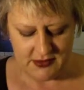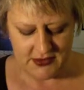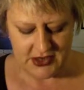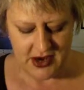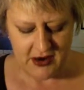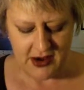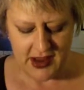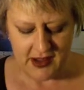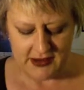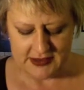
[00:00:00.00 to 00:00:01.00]
Jerry,
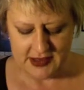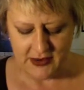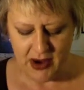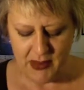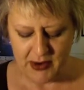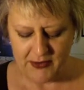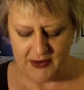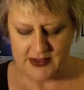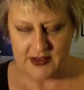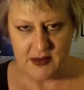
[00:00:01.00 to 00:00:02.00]
Ella said, grabbing her
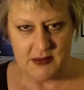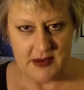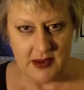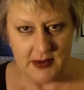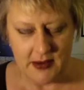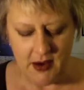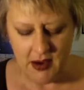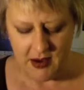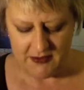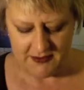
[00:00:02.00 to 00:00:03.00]
friend's arm, knock it
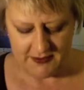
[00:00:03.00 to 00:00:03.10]
off.